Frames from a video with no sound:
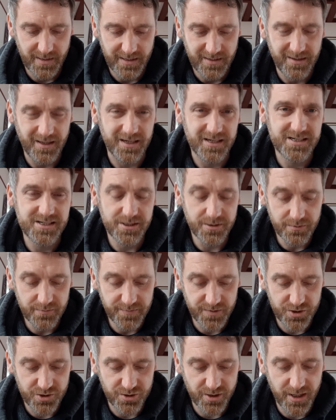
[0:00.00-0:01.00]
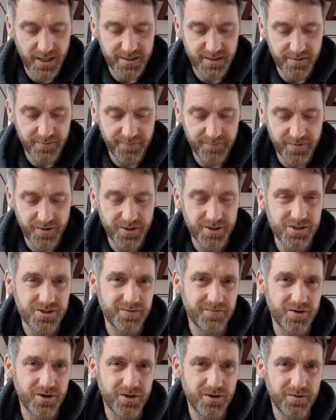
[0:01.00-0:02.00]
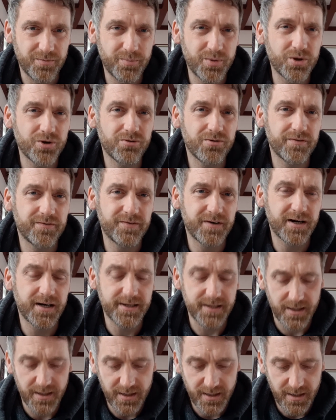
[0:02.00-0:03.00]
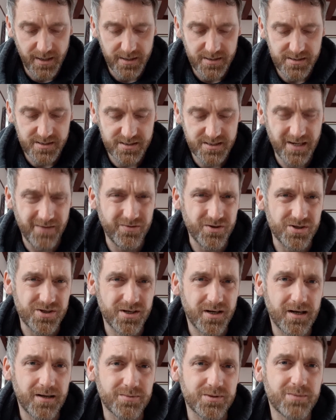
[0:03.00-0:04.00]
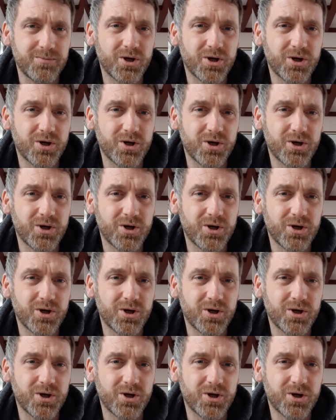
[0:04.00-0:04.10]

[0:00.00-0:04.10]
like silver tried in the furnace of earth, purified seven times.